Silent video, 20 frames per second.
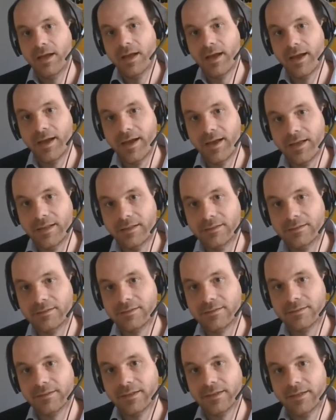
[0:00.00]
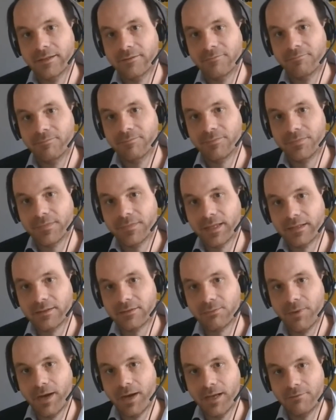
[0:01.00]
And um,
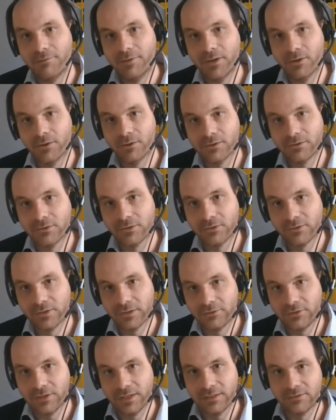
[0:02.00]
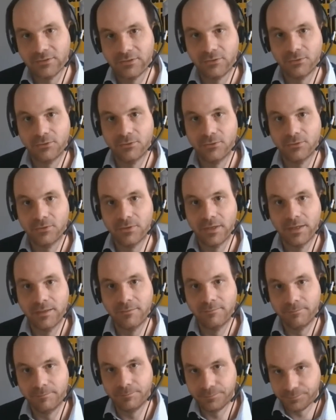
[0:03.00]
that's why we also suggest to
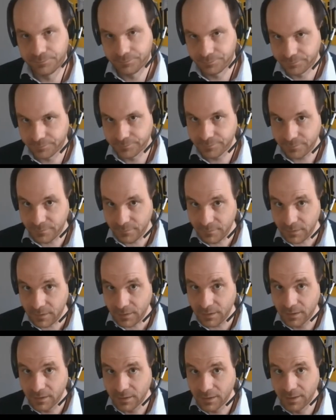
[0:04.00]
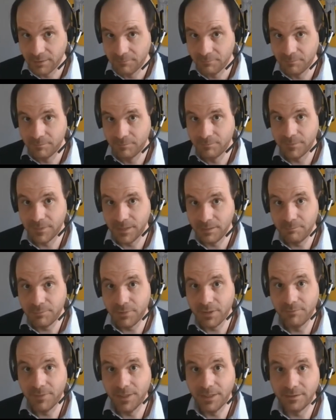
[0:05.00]
um, um,
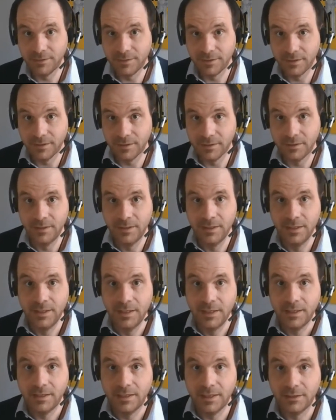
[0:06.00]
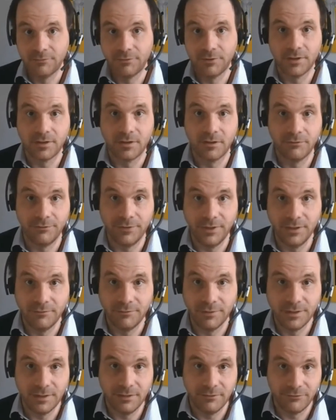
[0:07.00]
implement the network of
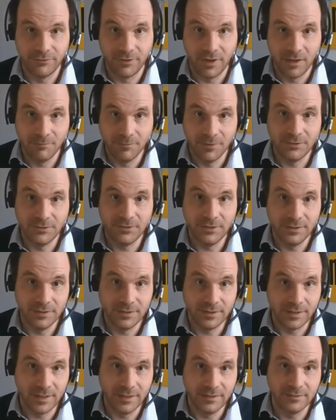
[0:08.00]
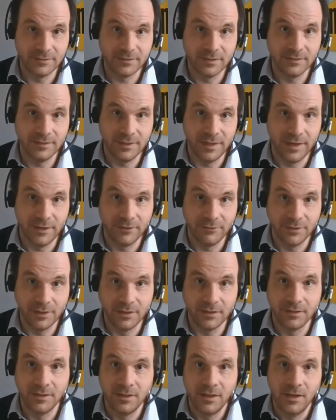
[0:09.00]
innovative farmers in the case study
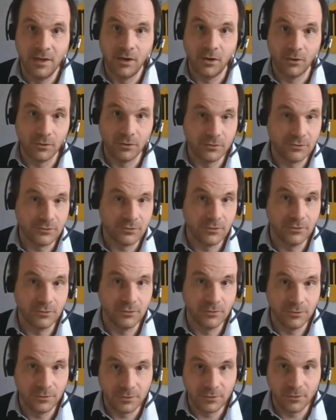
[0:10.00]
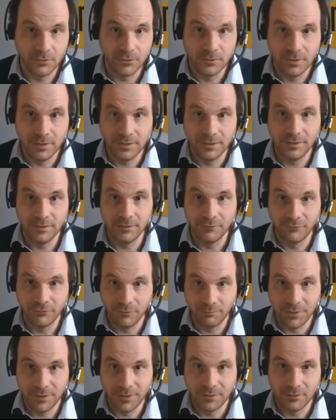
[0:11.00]
area also not only for
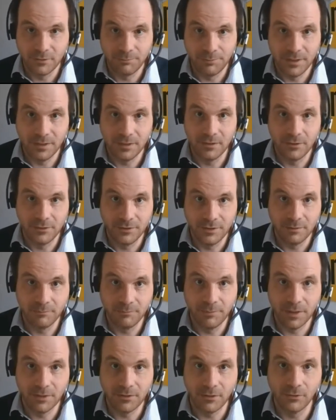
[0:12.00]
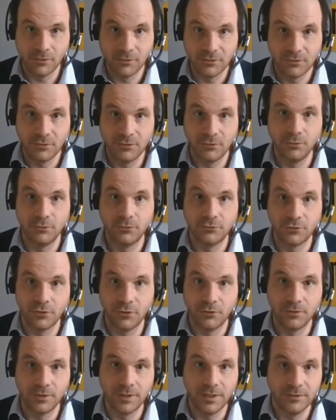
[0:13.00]
peer-to-peer -peer learning, but also to
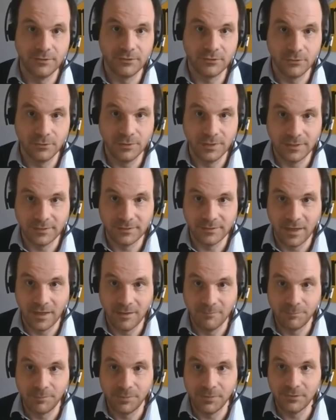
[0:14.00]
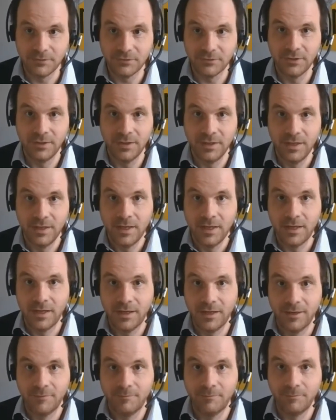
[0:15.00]
showcase good examples
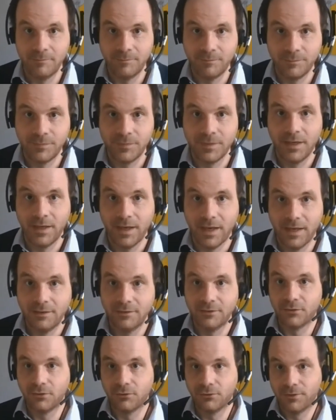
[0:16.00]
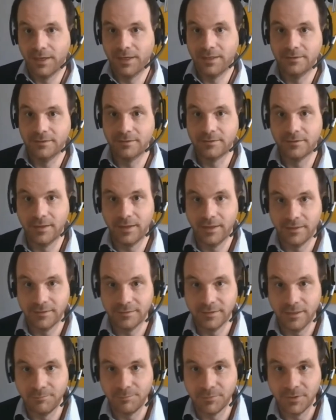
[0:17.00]
um, and to raise the
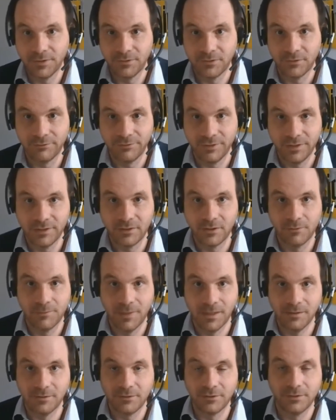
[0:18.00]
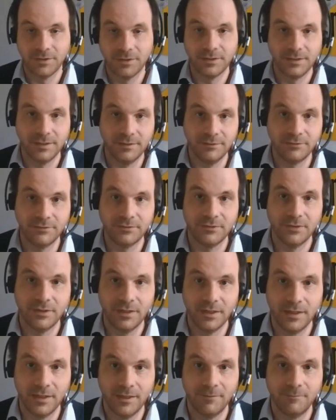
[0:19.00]
acceptance of income alternatives
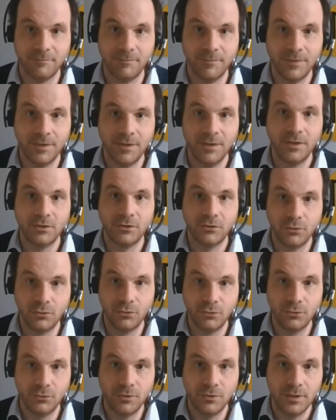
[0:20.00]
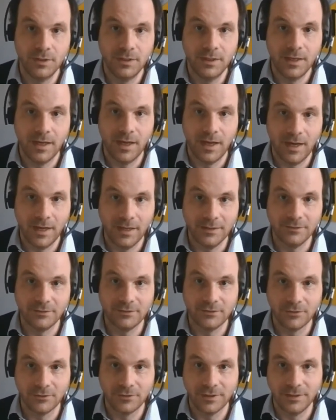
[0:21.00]
um, to high
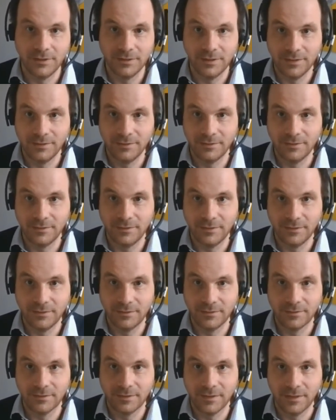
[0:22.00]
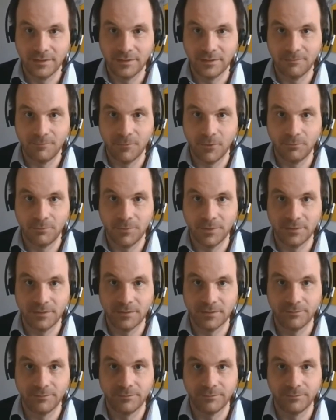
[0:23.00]
stocking densities at the moment.